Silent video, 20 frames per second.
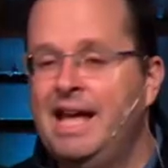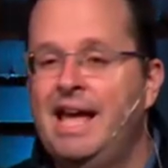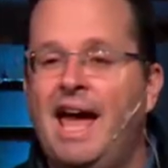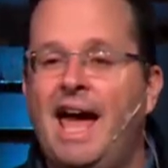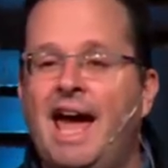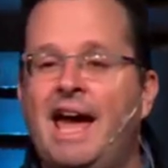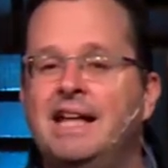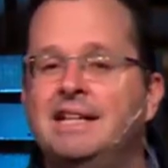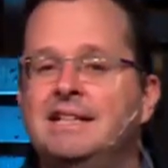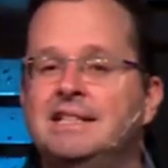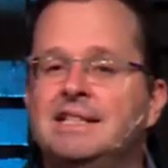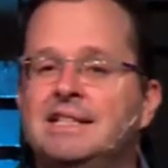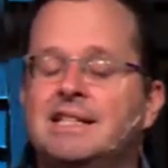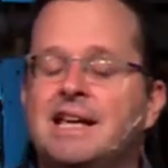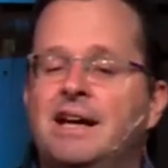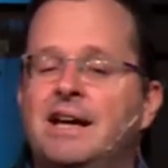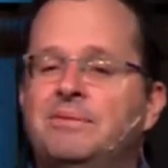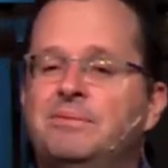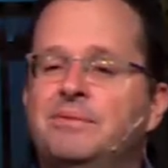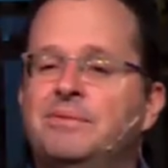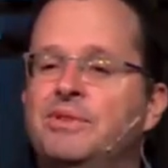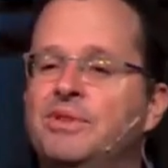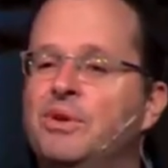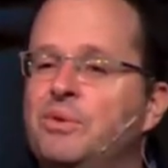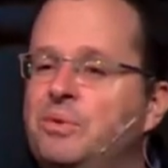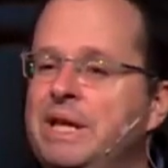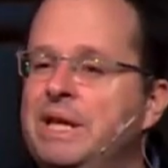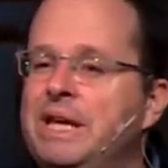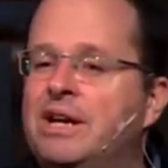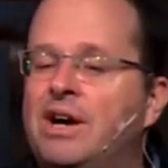And the
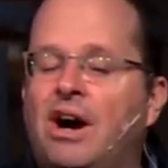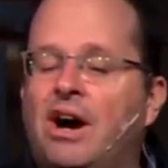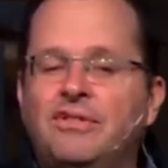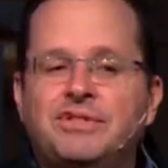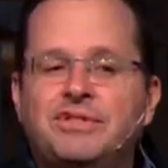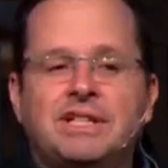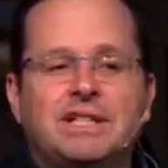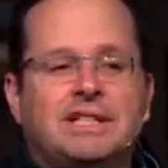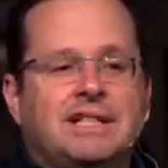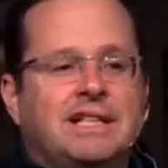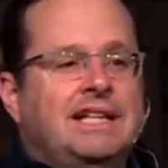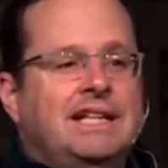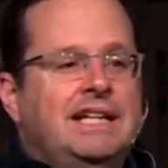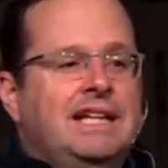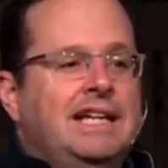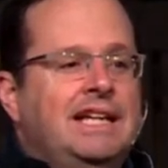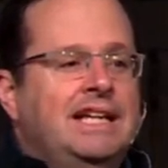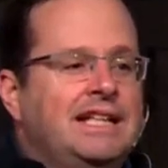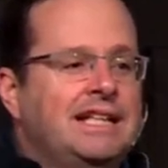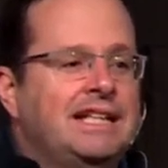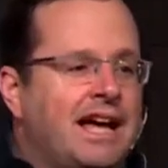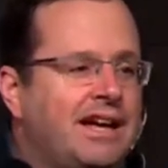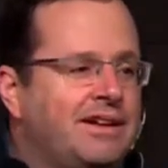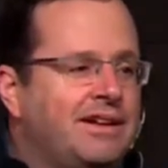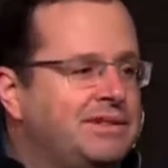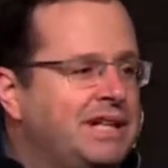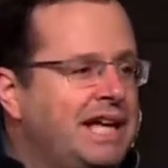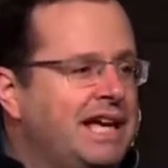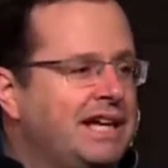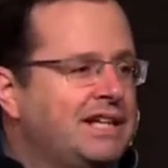week after,
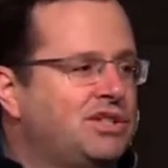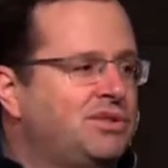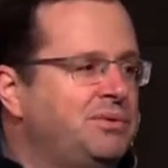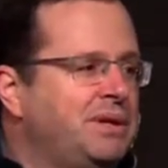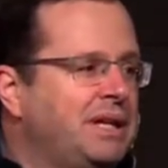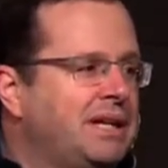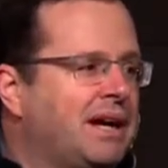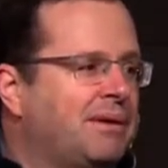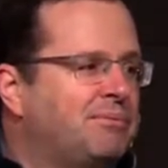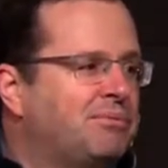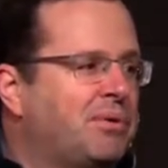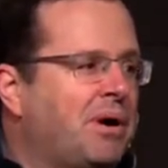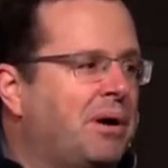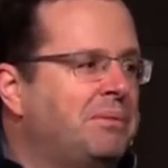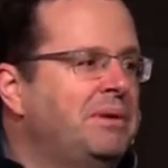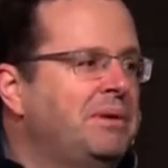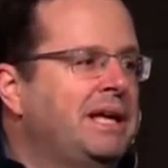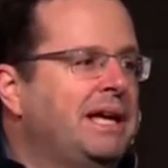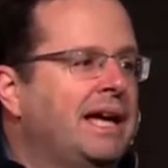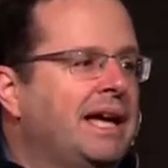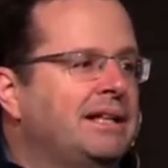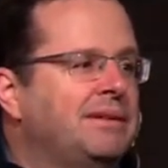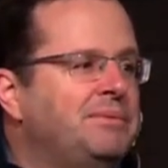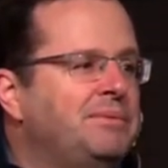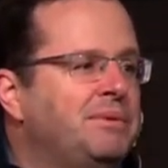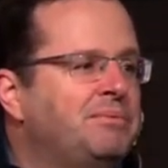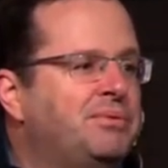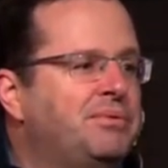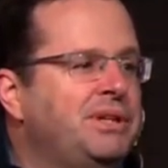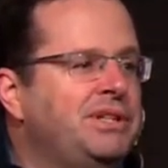next week, I'm probably going to
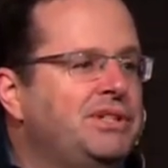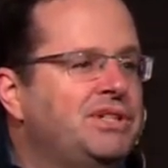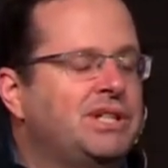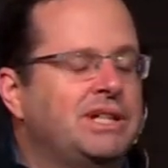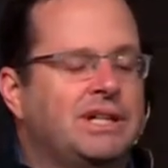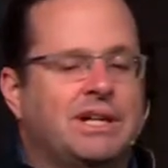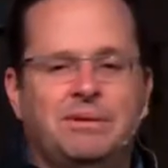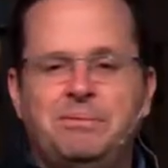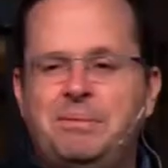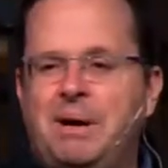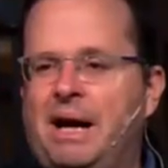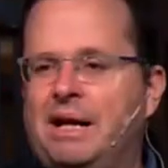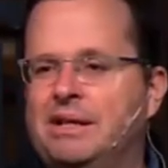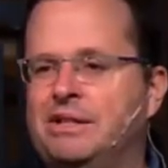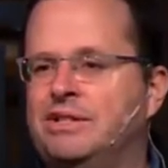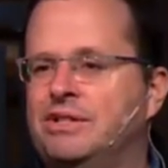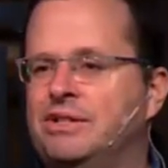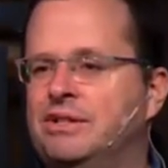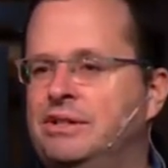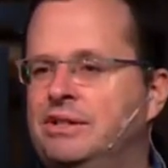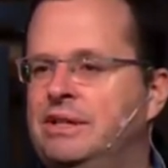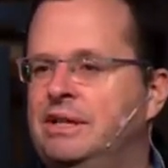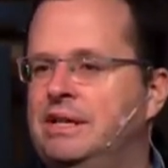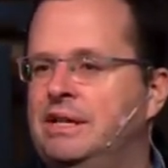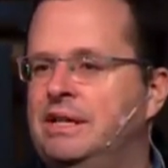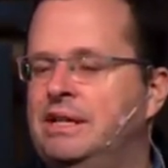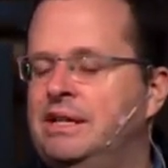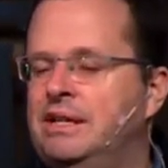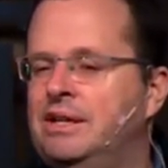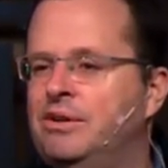be preaching about
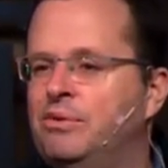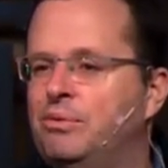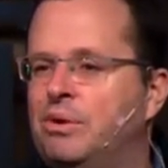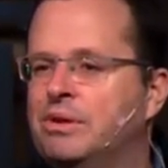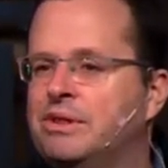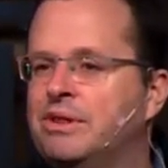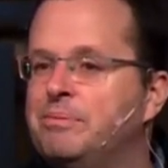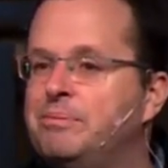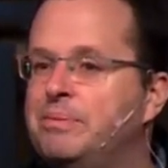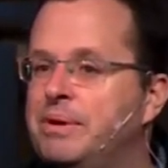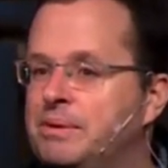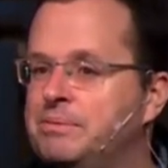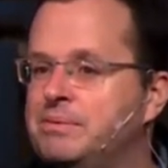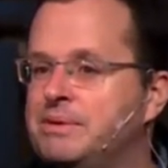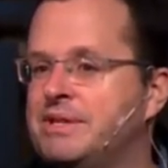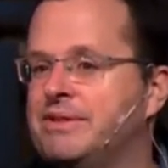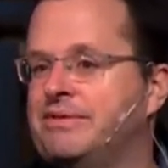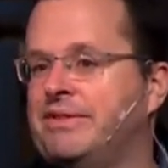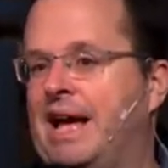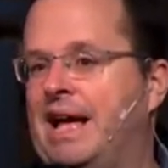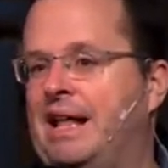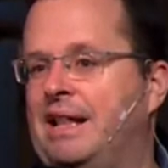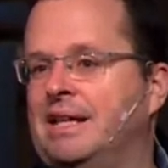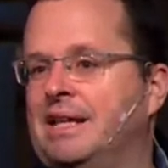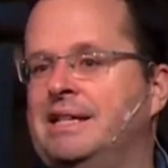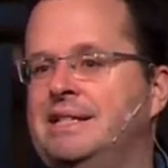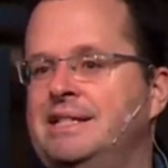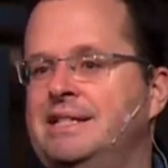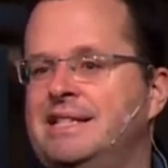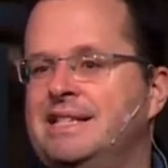what the purpose of hell
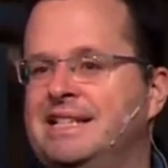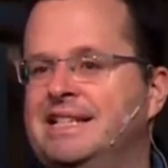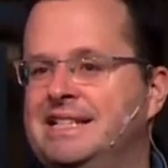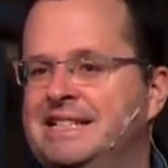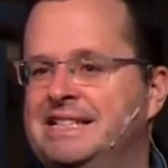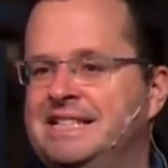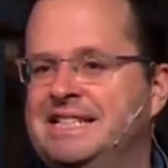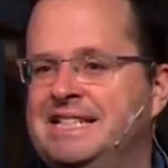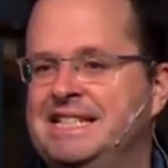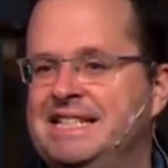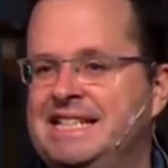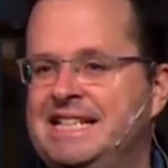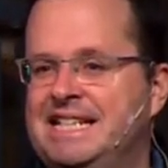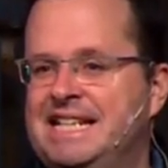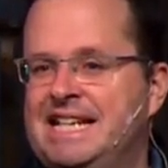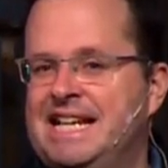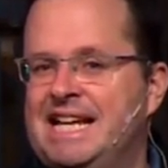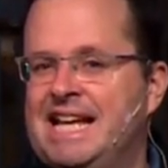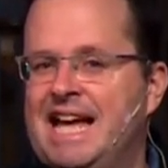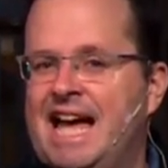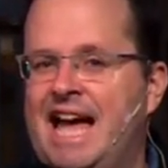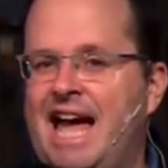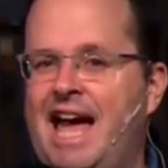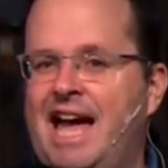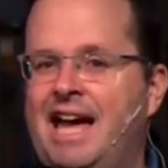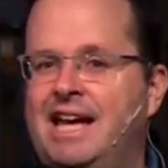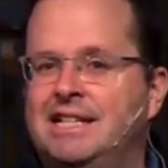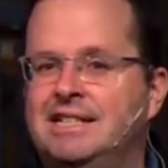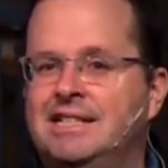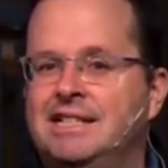is,
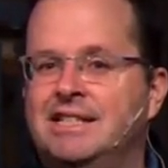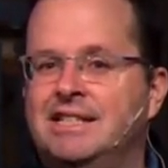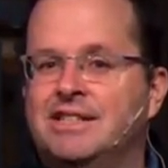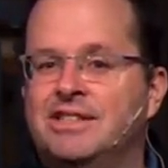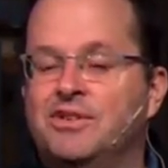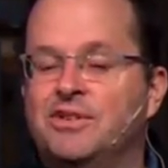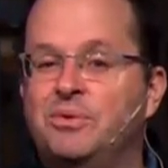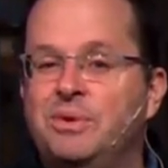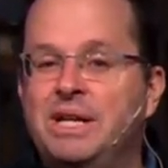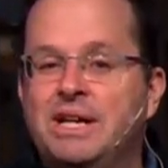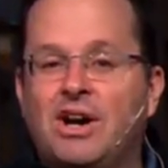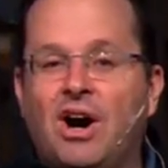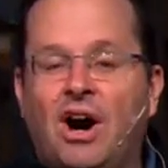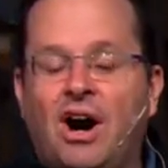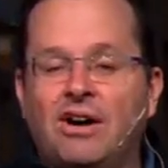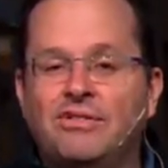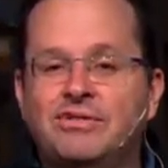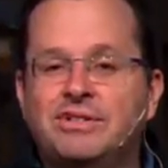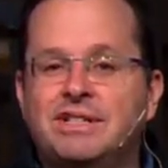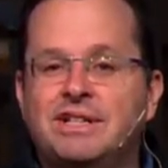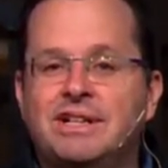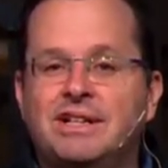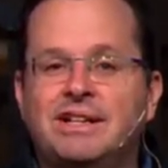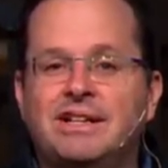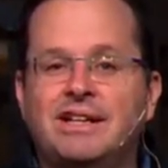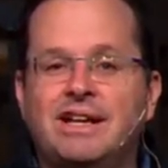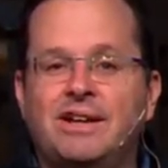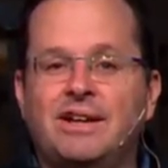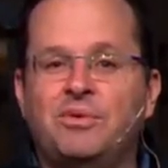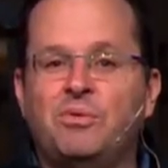and the week
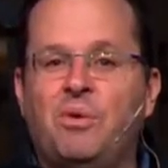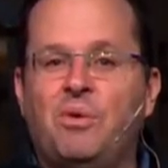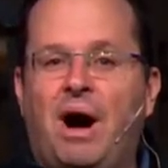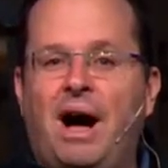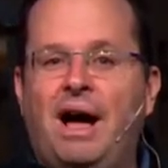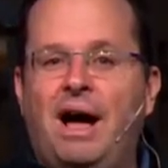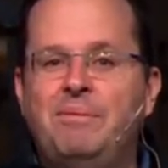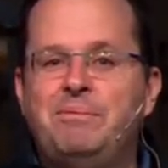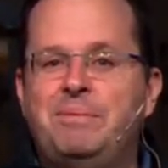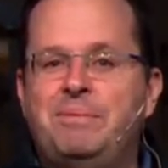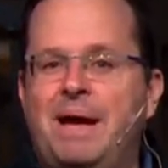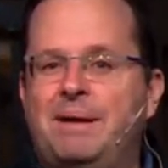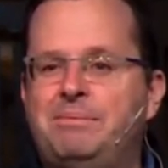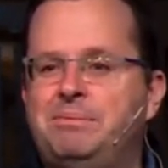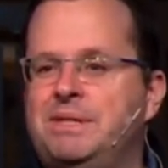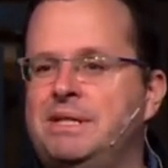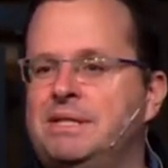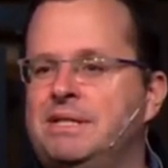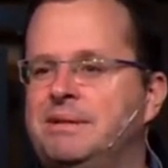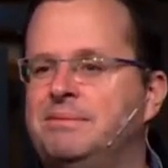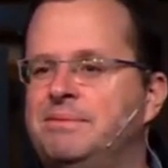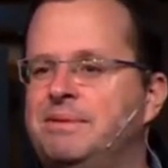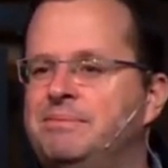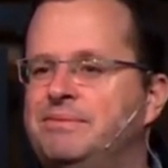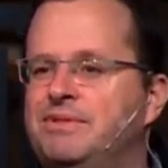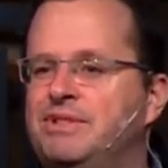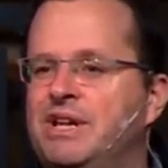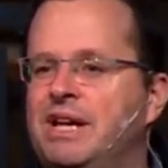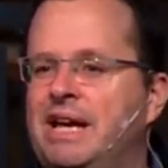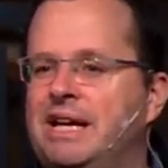after, why
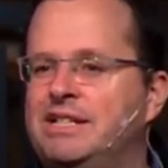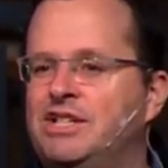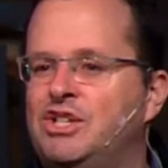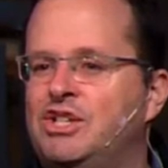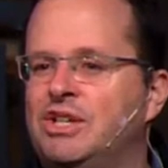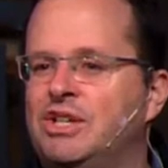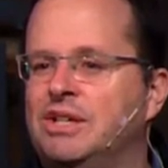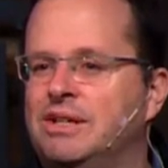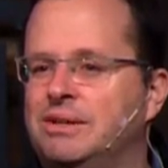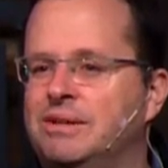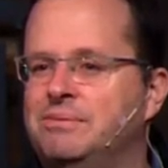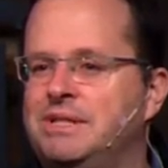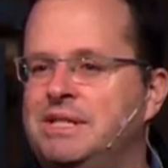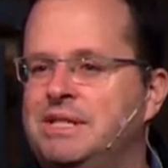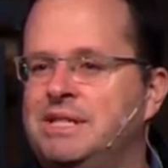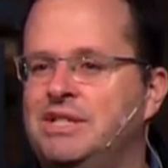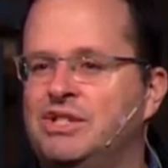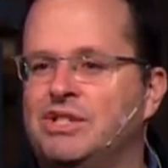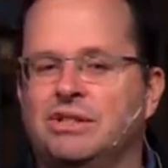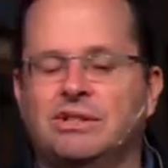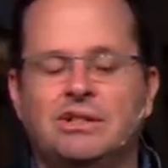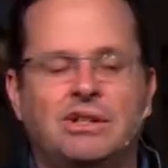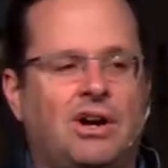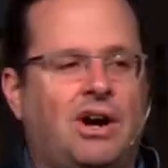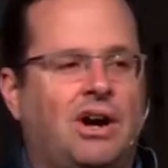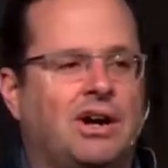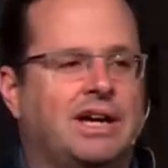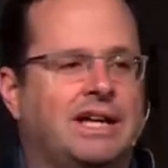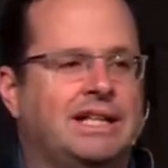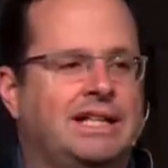baptism and circumcision
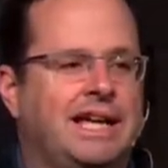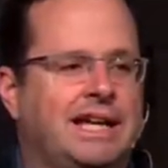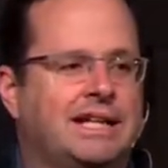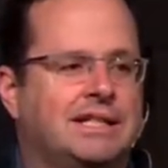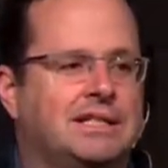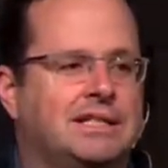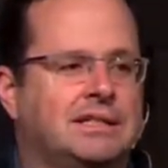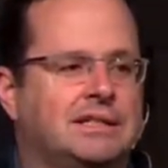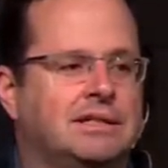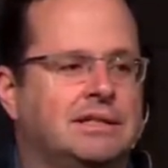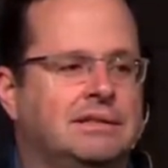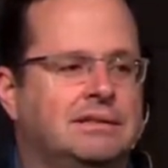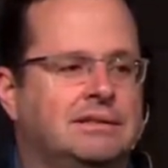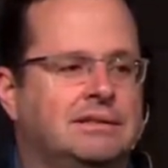are connected.